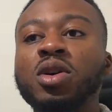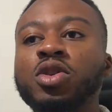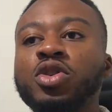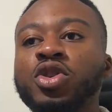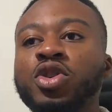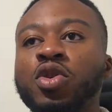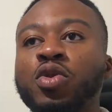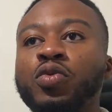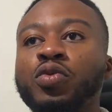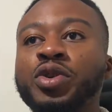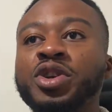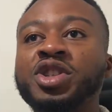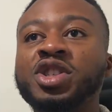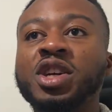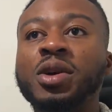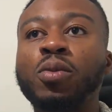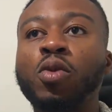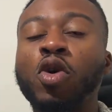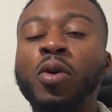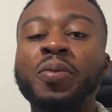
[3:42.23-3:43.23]

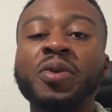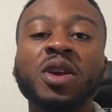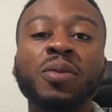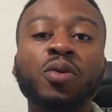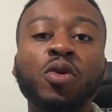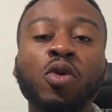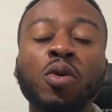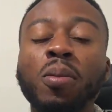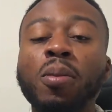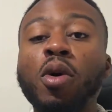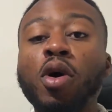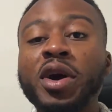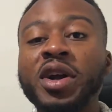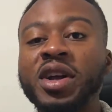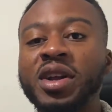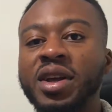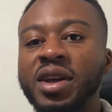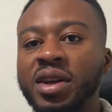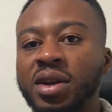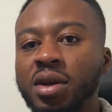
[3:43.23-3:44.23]
reaching more people,
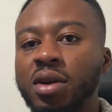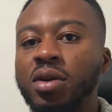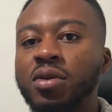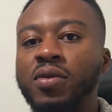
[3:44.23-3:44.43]
marketing,